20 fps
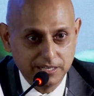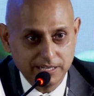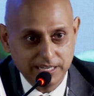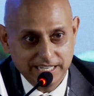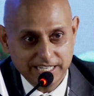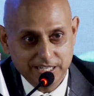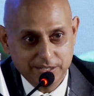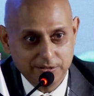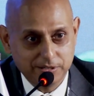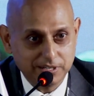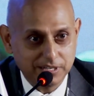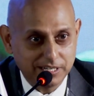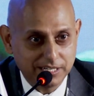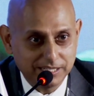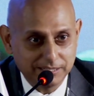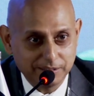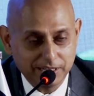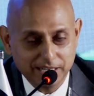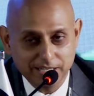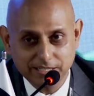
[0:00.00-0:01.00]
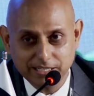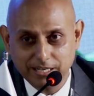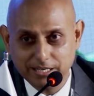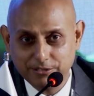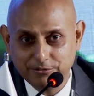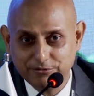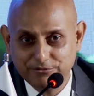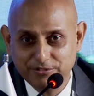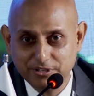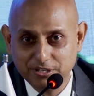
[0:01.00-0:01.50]
And I
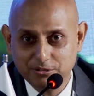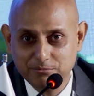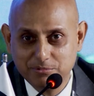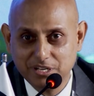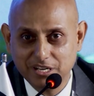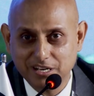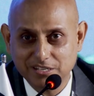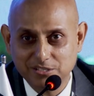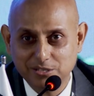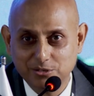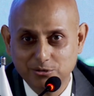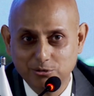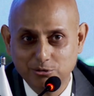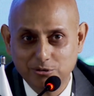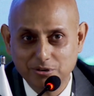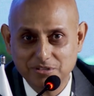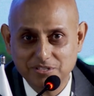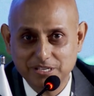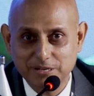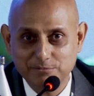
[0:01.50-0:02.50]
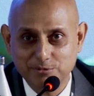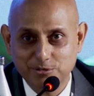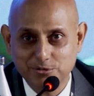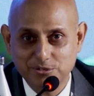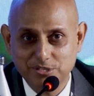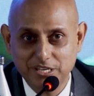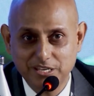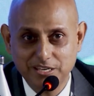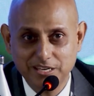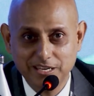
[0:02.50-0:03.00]
refer to Mia Hassan Gul Aurangzeb because
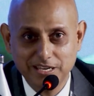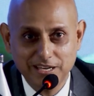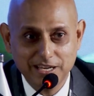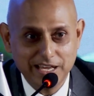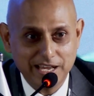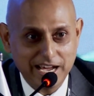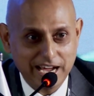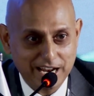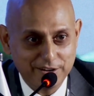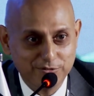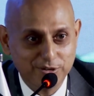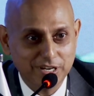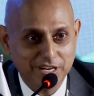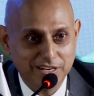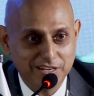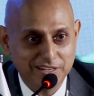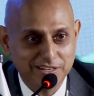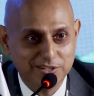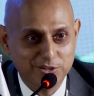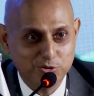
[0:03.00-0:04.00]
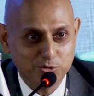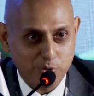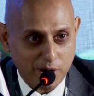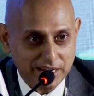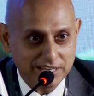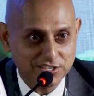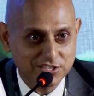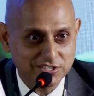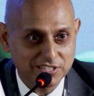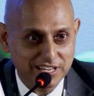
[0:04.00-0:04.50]
he advocated
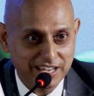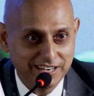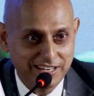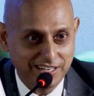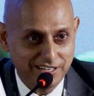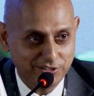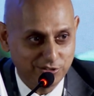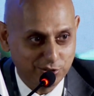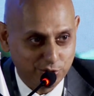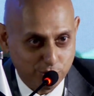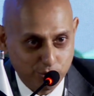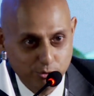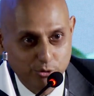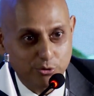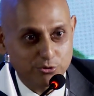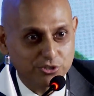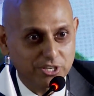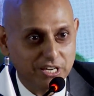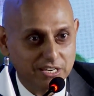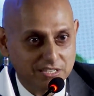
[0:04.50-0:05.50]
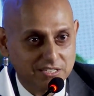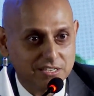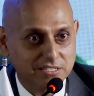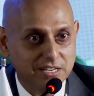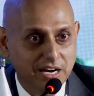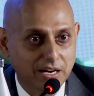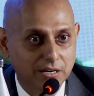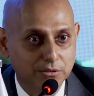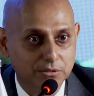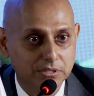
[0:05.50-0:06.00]
twice and he threw those cases
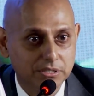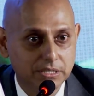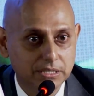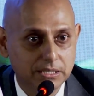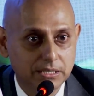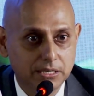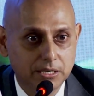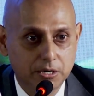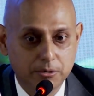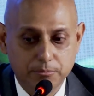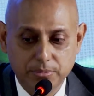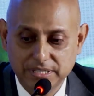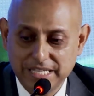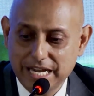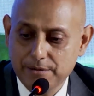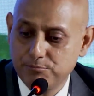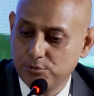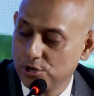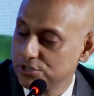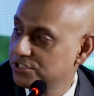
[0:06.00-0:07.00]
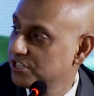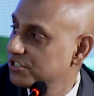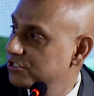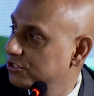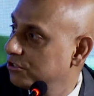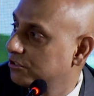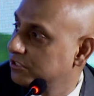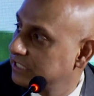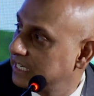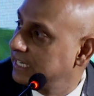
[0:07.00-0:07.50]
out. But that process
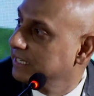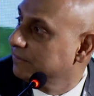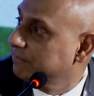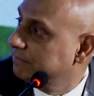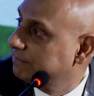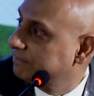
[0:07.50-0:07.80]
took time.